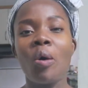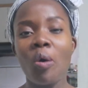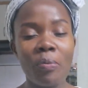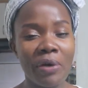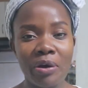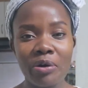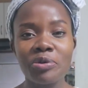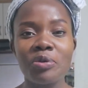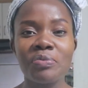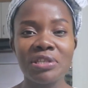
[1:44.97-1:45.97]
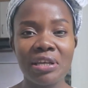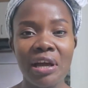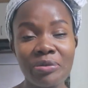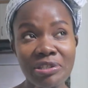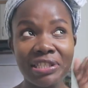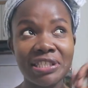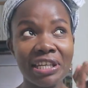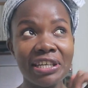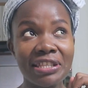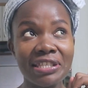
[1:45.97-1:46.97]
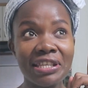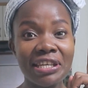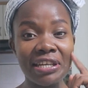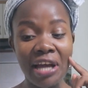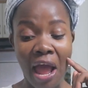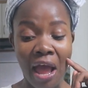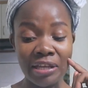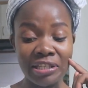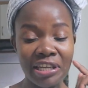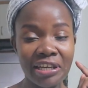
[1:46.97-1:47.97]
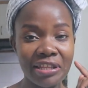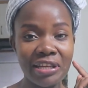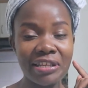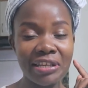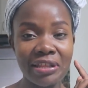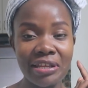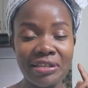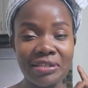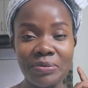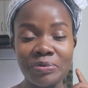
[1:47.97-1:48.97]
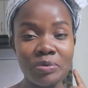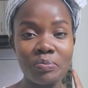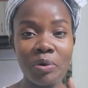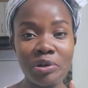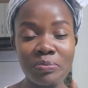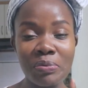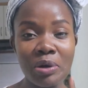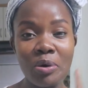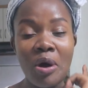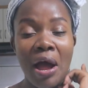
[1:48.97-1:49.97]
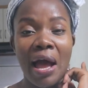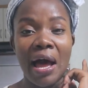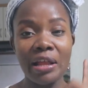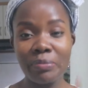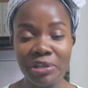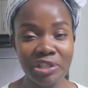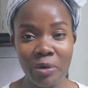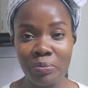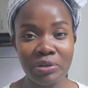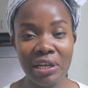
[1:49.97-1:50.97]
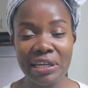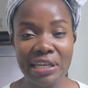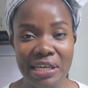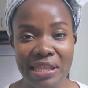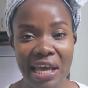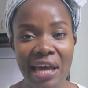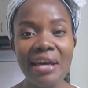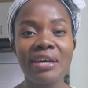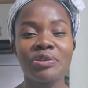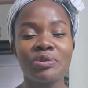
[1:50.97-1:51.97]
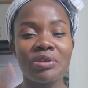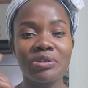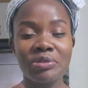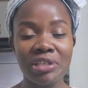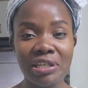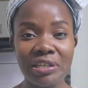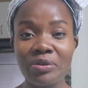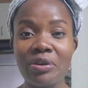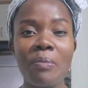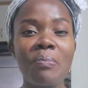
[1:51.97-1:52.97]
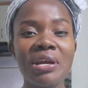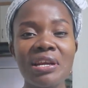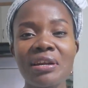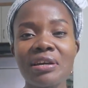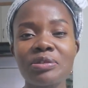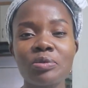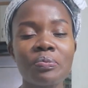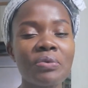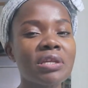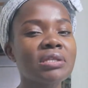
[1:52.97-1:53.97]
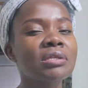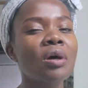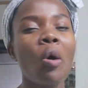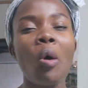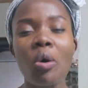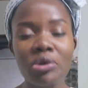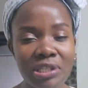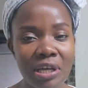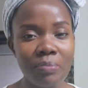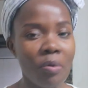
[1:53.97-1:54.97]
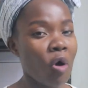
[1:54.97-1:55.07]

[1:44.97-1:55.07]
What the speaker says: Oh my god, you're missing out. Check this link. Check the link in the description box below. I'll make sure I put a link there so that you check it out. Butternut soup, it's awesome.